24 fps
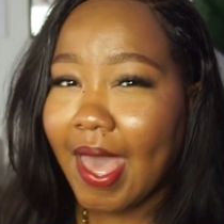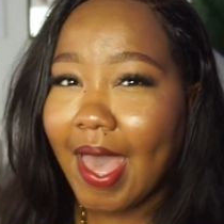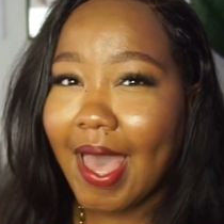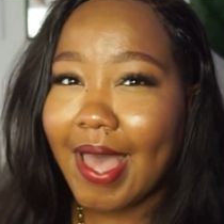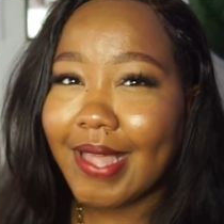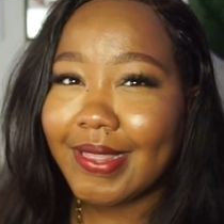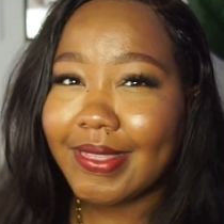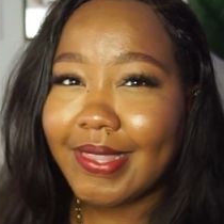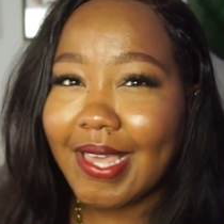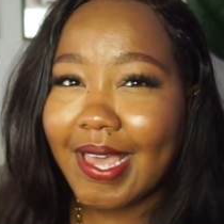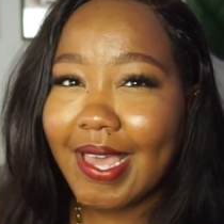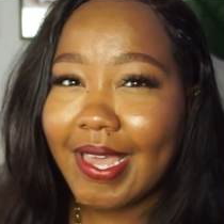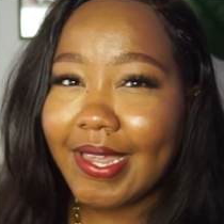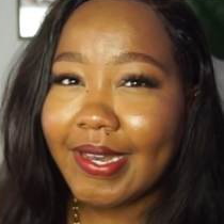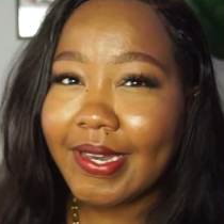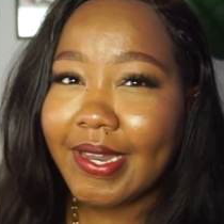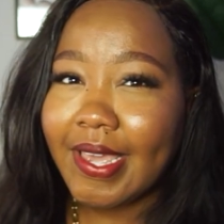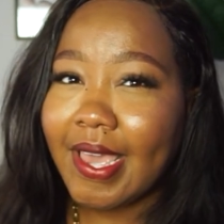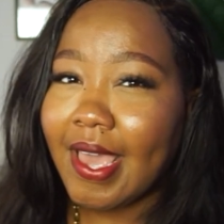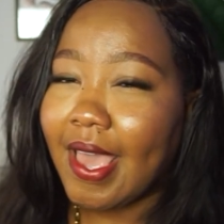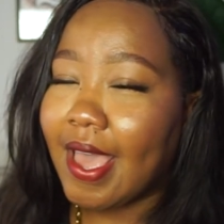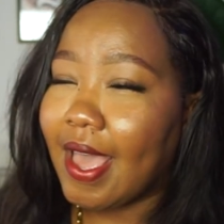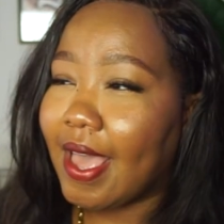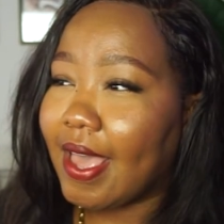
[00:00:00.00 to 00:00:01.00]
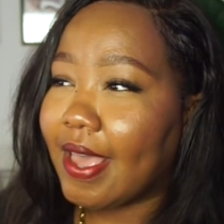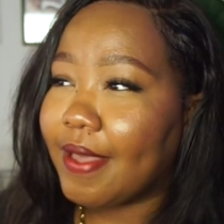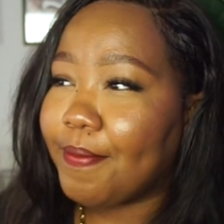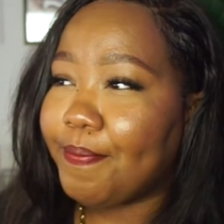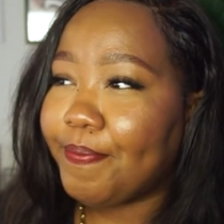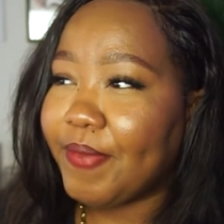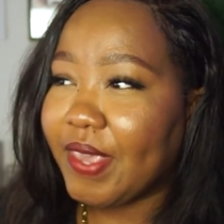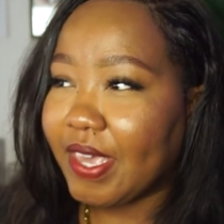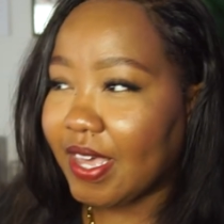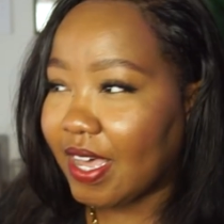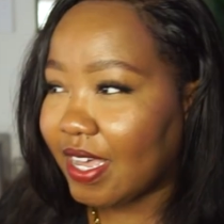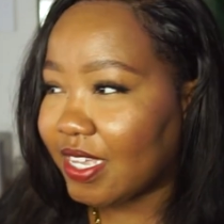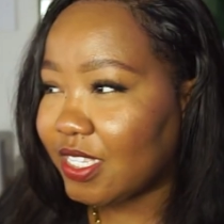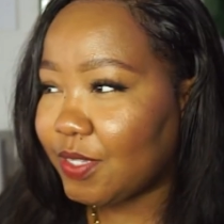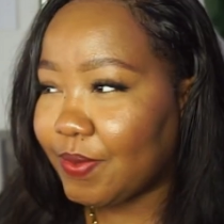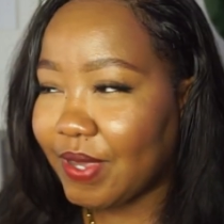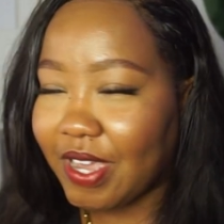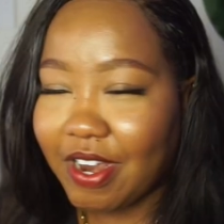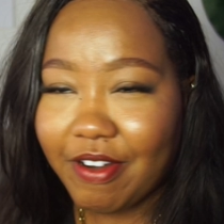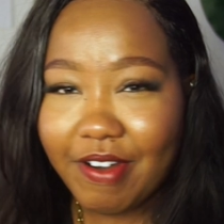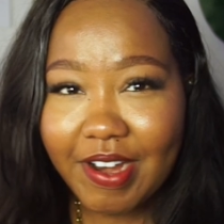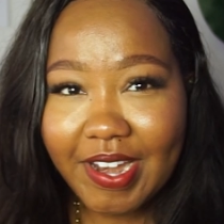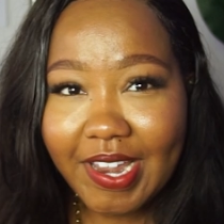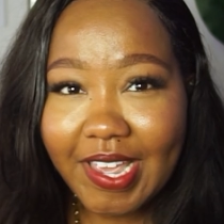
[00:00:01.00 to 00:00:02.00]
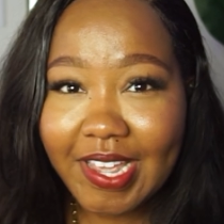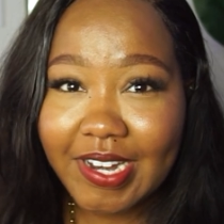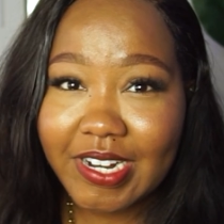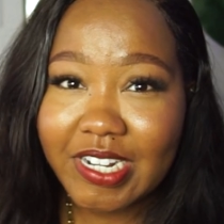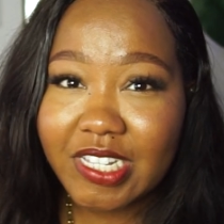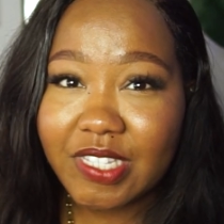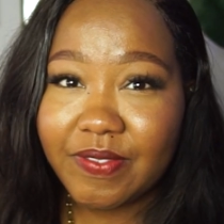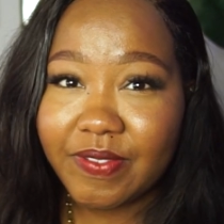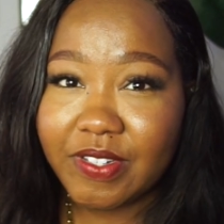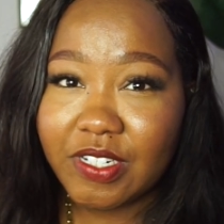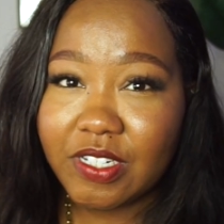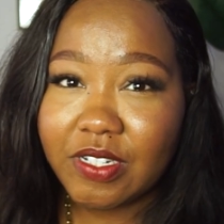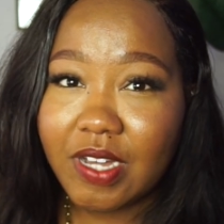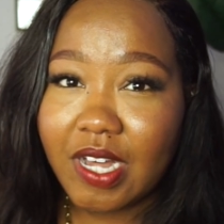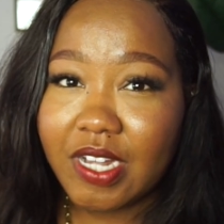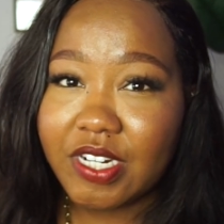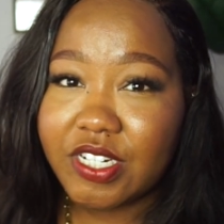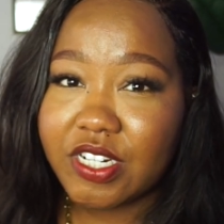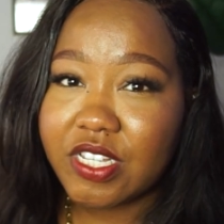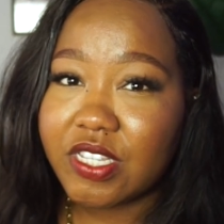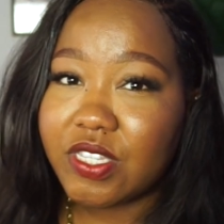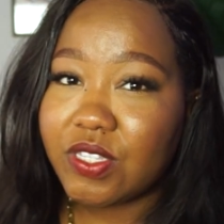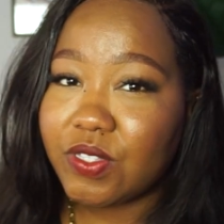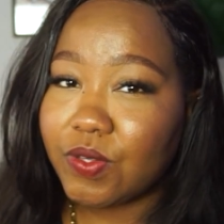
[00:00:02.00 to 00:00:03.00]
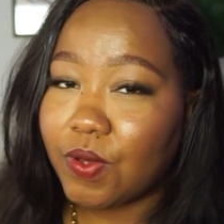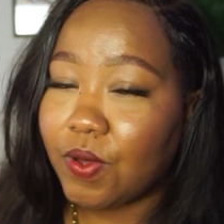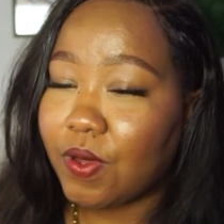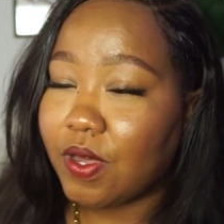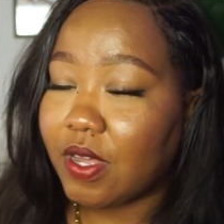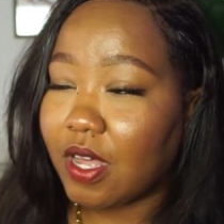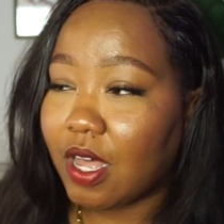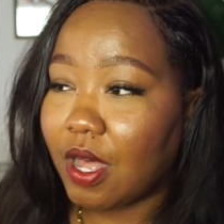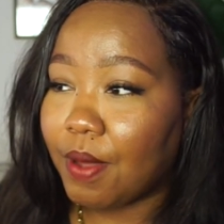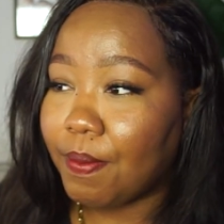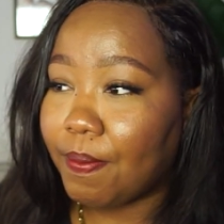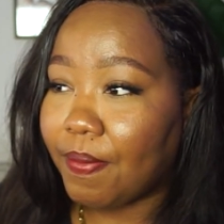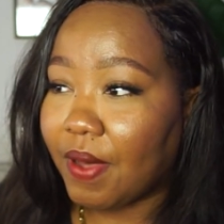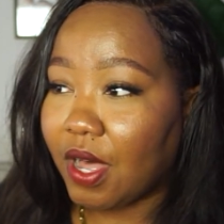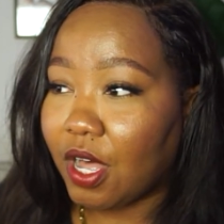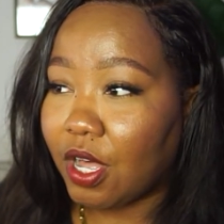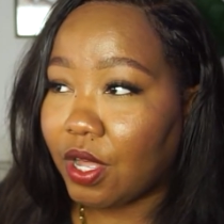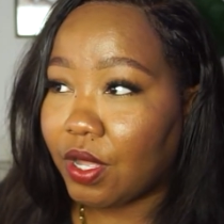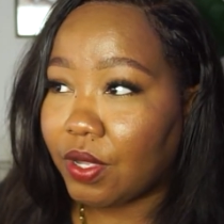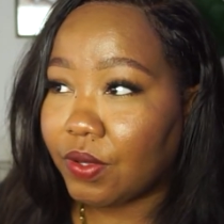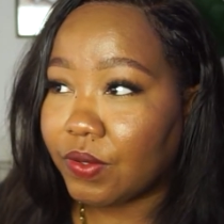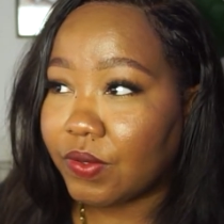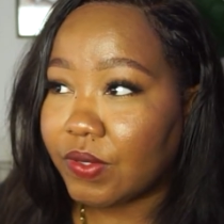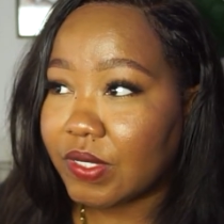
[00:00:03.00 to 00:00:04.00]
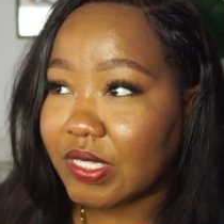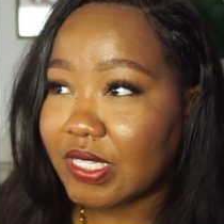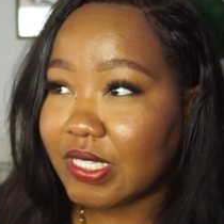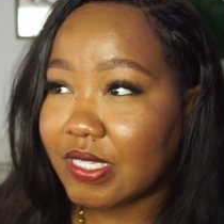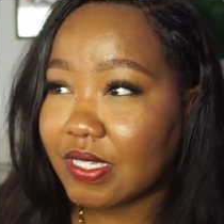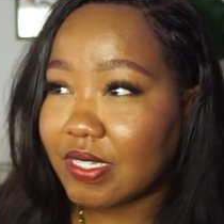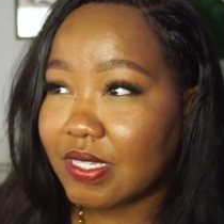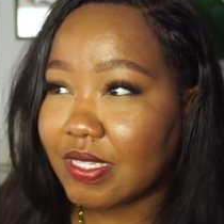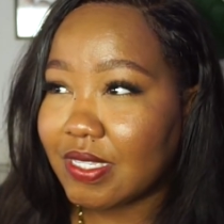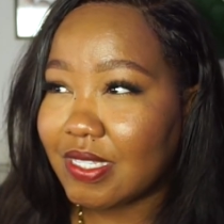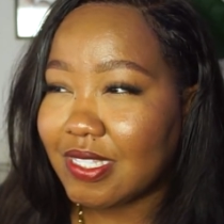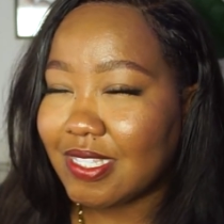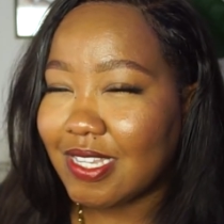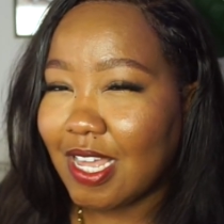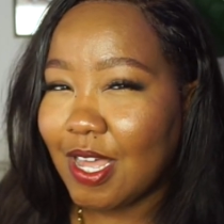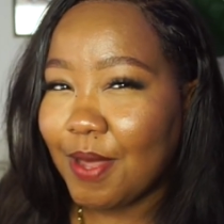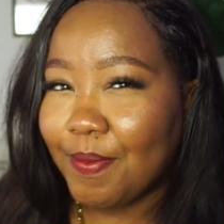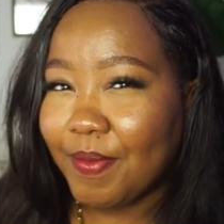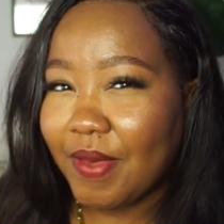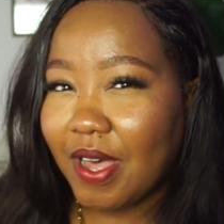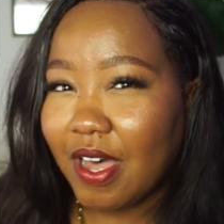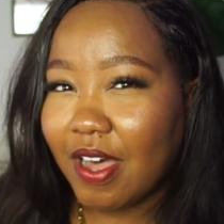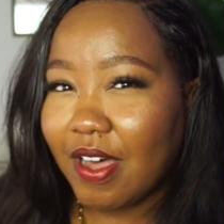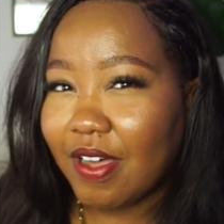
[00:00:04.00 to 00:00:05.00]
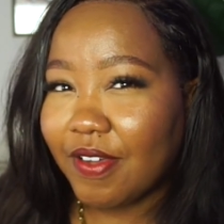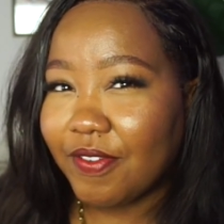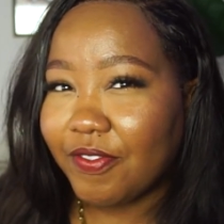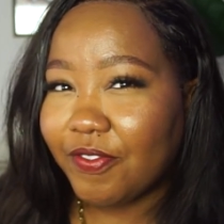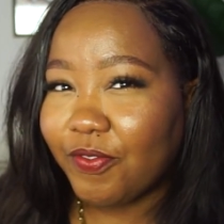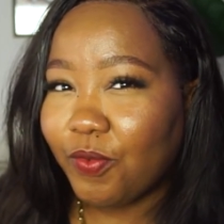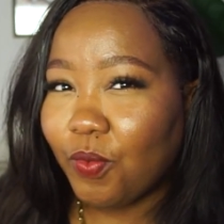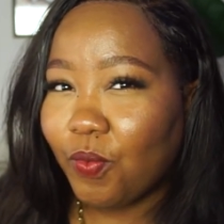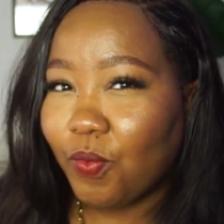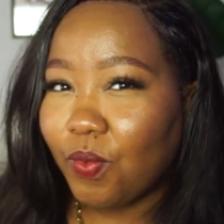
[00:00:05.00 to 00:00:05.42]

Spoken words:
And then, because we're already in this video, I'll just talk about some of